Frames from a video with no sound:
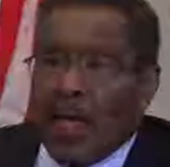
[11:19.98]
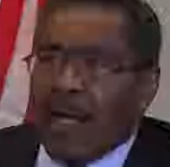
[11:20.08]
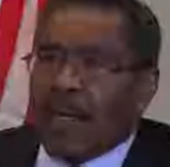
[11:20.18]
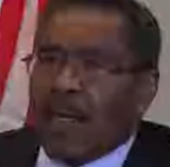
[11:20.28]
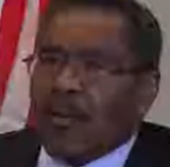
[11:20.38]

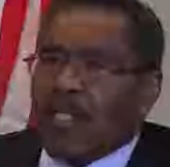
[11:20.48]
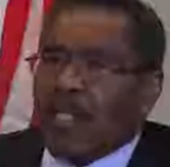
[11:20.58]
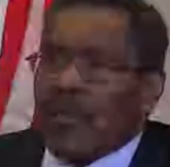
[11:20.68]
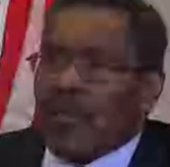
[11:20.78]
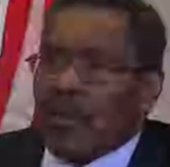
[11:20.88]
And it was
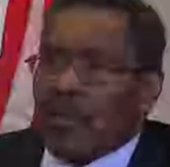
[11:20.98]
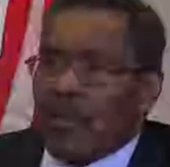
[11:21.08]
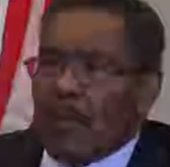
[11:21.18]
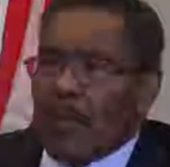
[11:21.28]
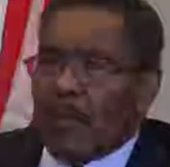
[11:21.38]
different
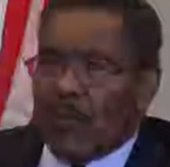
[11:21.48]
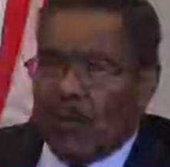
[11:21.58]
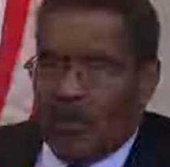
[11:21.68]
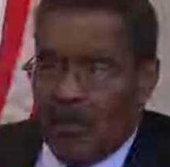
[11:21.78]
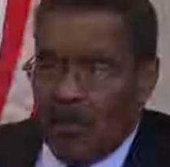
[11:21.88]

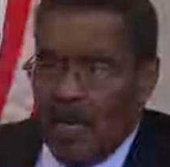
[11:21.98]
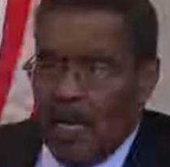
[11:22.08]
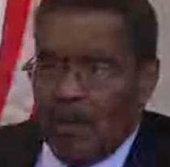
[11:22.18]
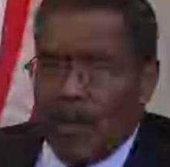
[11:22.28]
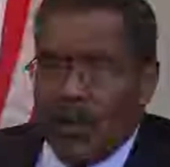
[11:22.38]
to
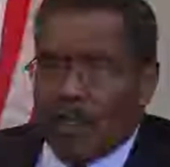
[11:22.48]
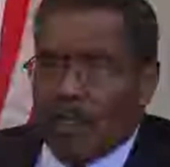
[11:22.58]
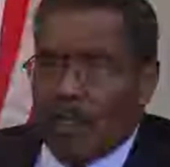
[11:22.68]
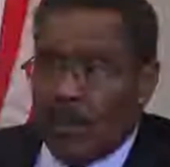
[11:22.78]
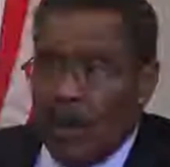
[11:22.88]
me
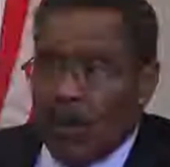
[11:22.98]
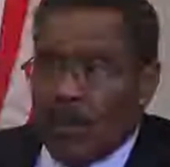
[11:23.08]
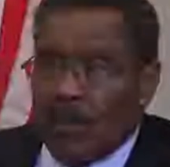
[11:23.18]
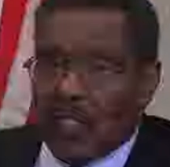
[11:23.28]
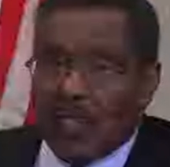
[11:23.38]
because the
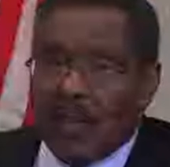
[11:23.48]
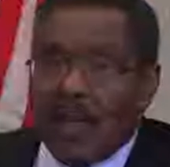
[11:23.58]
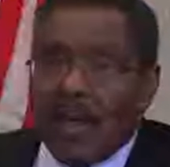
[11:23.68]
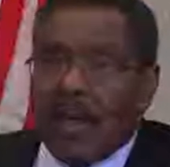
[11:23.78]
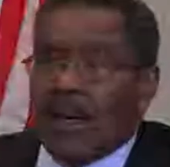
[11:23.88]
appellate division,
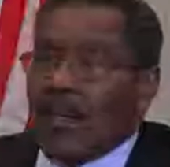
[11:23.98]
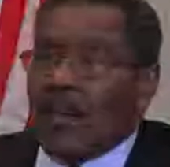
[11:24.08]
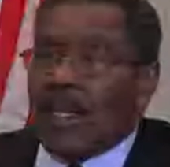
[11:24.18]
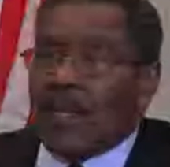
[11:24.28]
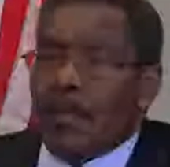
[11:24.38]

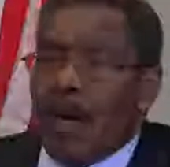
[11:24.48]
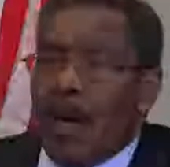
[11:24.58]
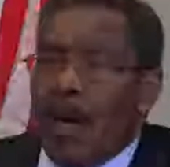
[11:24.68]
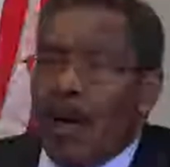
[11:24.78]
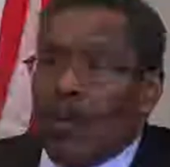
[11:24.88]
you did
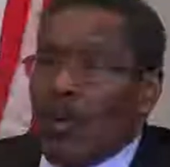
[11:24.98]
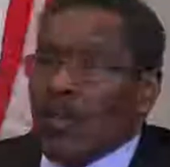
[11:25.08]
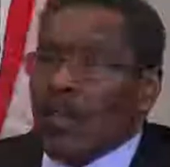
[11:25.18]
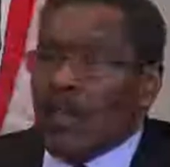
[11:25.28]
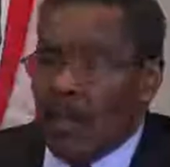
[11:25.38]

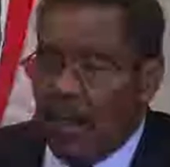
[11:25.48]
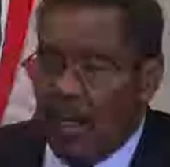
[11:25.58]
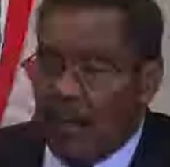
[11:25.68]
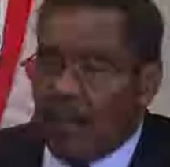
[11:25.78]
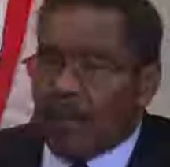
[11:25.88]
most of
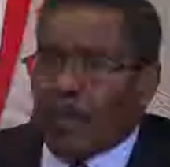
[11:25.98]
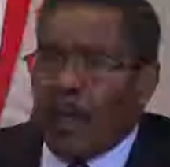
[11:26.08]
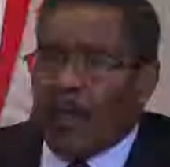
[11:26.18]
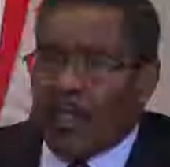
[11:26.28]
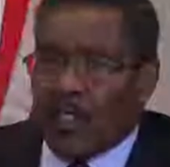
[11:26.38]

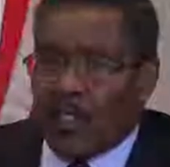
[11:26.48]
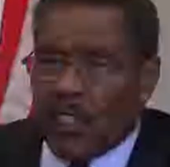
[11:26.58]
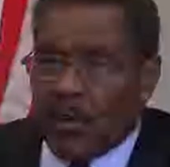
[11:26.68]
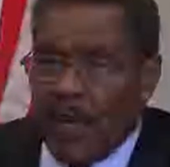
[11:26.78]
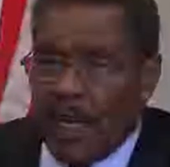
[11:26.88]
the
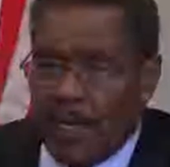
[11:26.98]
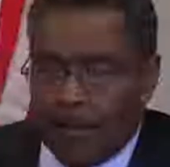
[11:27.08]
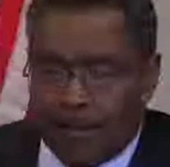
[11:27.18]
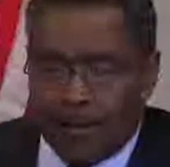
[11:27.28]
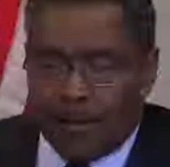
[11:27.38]
decision
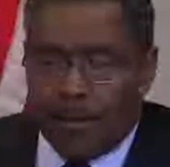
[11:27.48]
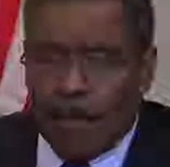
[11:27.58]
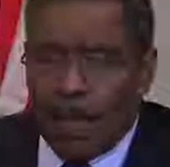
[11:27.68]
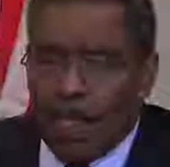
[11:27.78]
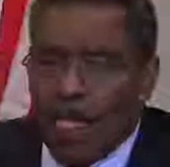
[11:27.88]
making
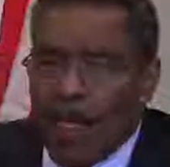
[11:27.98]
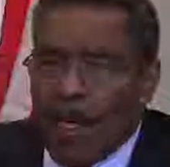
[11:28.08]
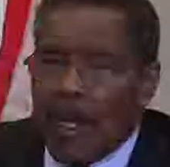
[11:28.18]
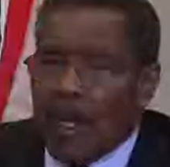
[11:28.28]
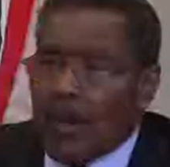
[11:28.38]

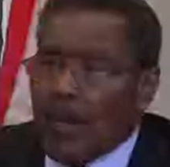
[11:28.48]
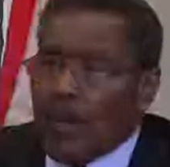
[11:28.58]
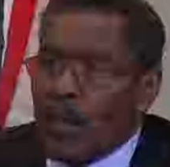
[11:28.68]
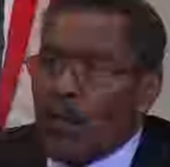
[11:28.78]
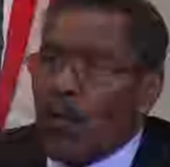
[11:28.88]

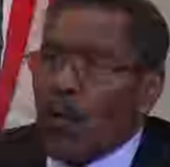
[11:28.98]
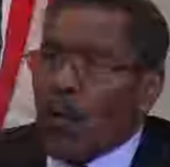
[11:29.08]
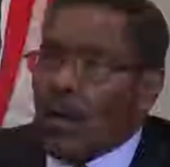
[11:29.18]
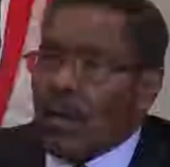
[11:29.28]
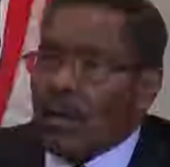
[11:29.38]

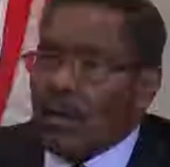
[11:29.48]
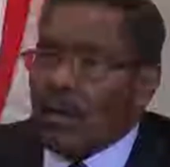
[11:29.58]
before